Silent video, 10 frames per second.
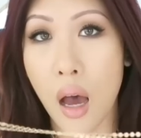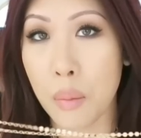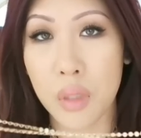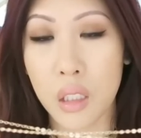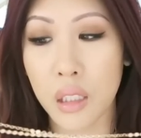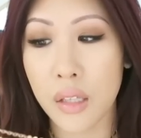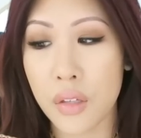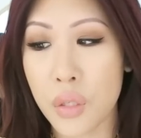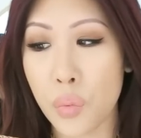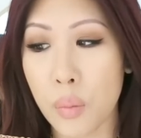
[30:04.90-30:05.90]
I'm gonna link
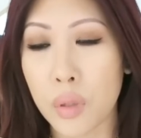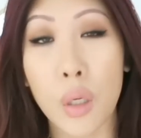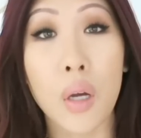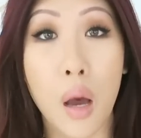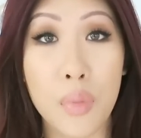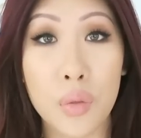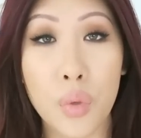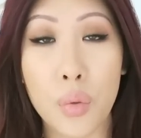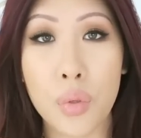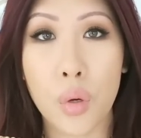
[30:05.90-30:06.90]
this one below. It comes in
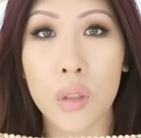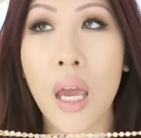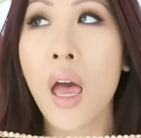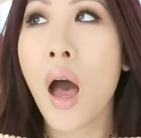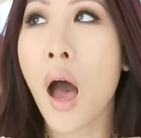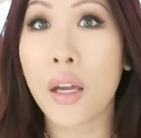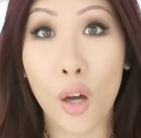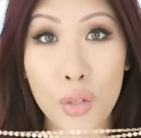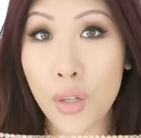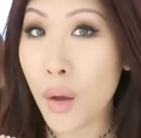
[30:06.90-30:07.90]
rose gold. It
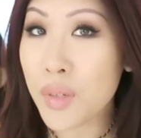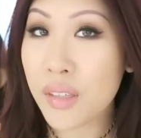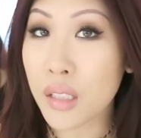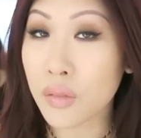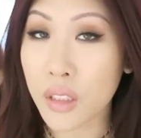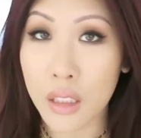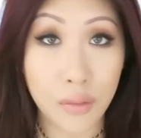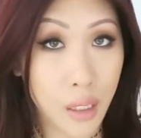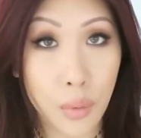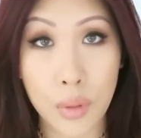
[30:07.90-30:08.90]
also comes in silver.
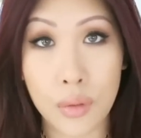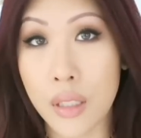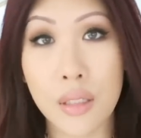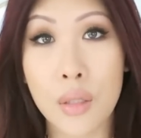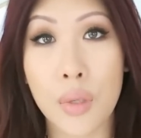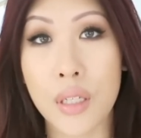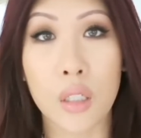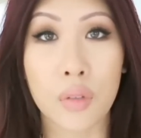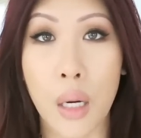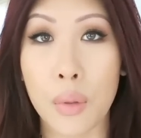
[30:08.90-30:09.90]
If I were into doing
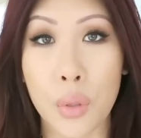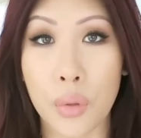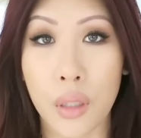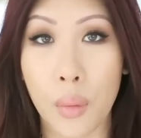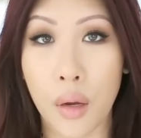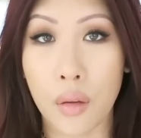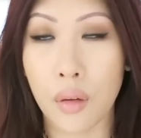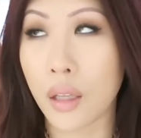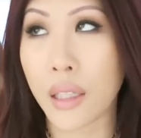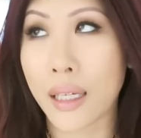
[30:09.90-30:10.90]
silver, I would totally wear
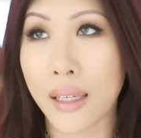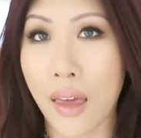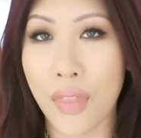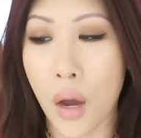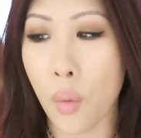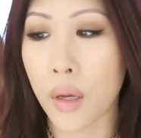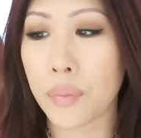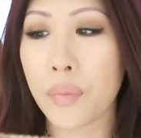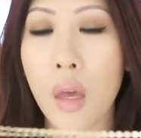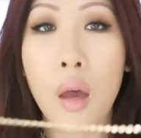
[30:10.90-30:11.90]
and like get that one.